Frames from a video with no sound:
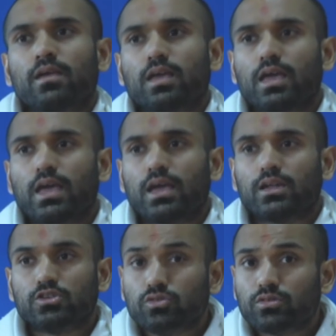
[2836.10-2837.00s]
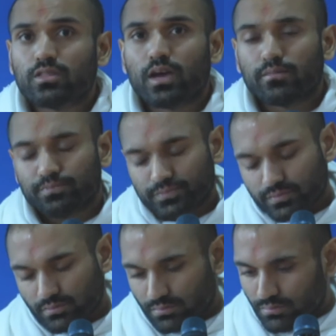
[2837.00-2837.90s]
And due to that,
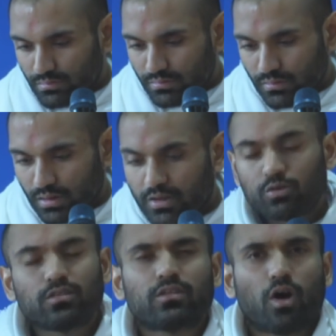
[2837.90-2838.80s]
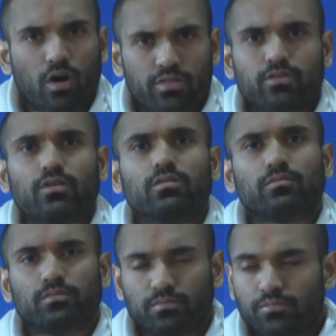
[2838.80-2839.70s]
he was an author.
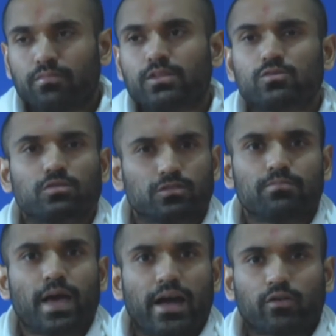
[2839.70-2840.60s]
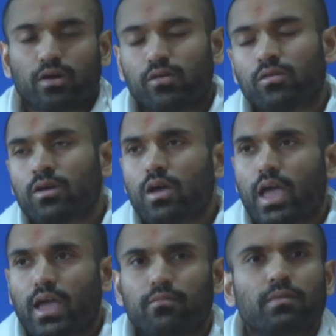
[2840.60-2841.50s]
This was his background.
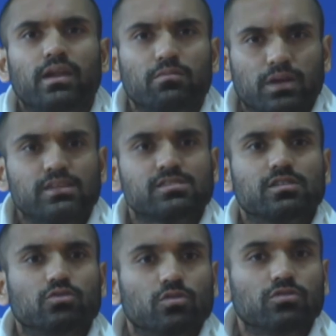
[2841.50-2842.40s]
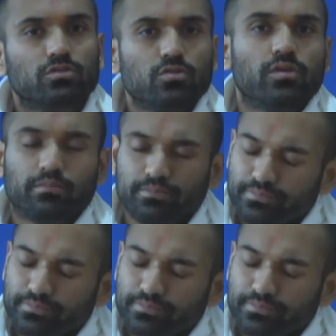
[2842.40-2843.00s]
And many, many santos knew him.